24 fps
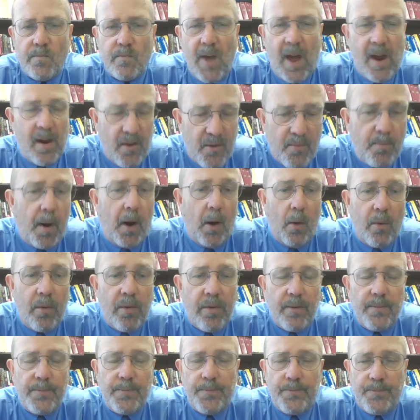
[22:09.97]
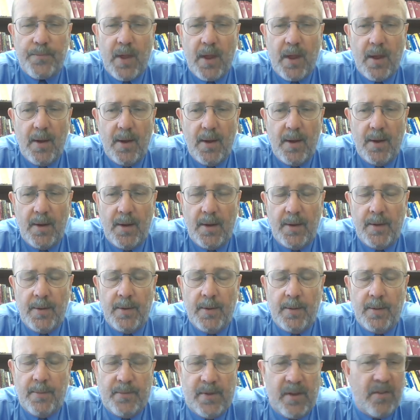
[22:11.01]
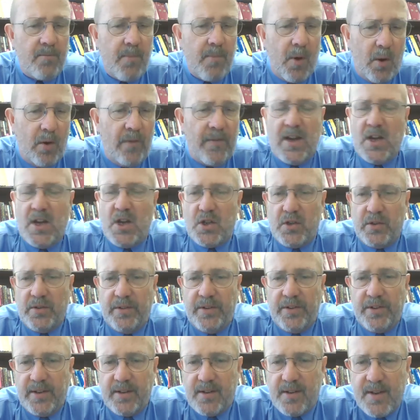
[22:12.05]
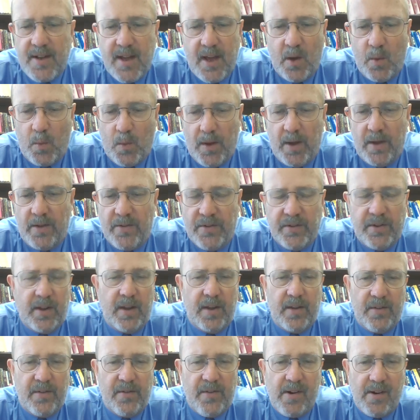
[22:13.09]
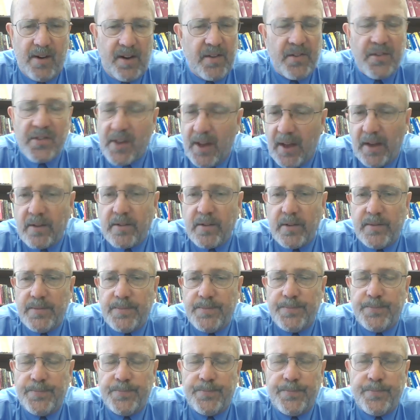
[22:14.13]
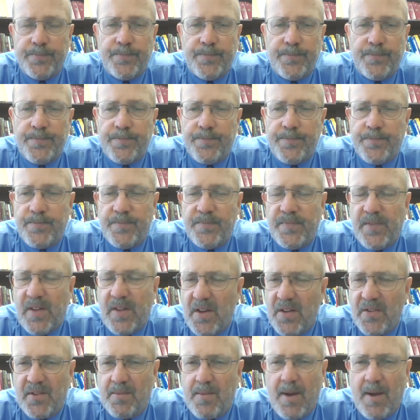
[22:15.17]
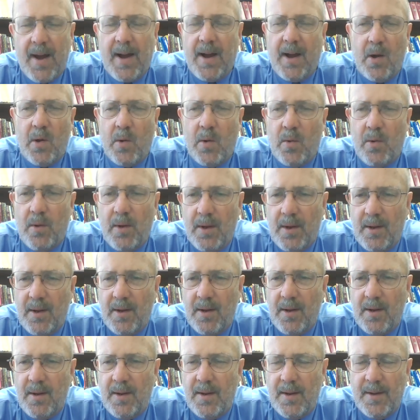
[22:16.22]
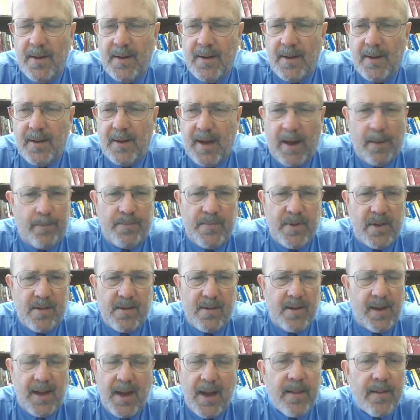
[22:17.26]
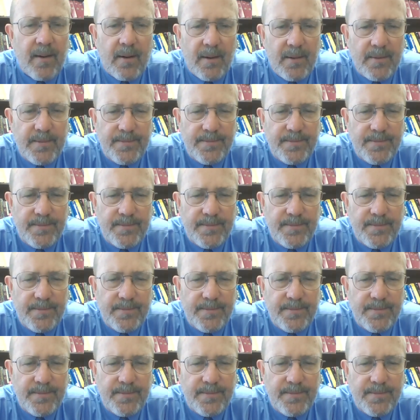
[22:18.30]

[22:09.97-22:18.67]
And it's both. These motivations that today we see as very distinct, they somehow kept together.